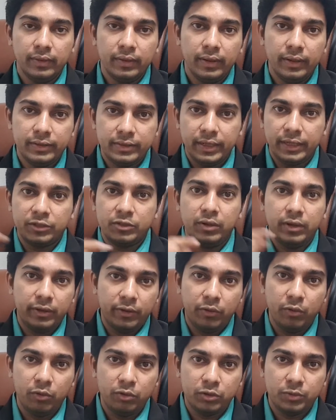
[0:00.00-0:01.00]
It's actually a
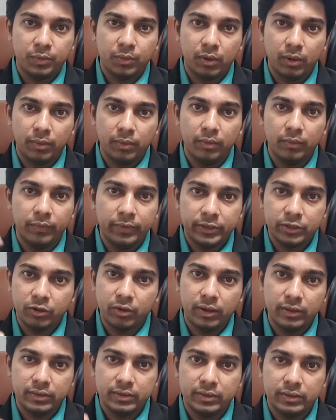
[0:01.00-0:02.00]
huge problem which
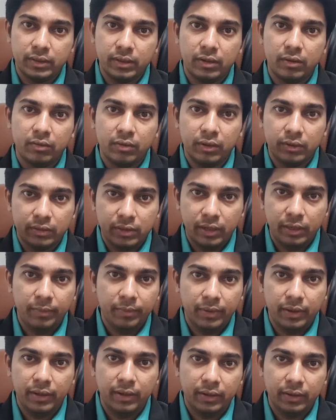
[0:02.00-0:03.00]
causes around 3
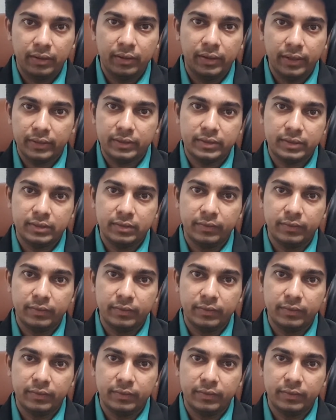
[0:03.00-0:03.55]
million deaths,